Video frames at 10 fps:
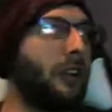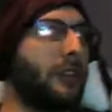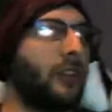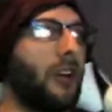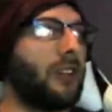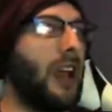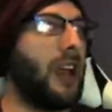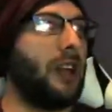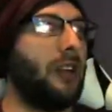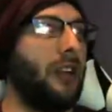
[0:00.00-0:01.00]
all day.
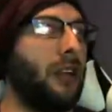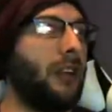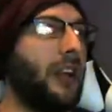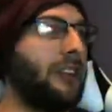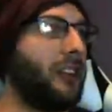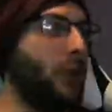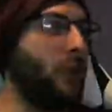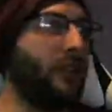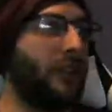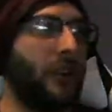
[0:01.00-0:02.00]

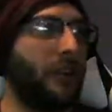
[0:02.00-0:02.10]
Executioner.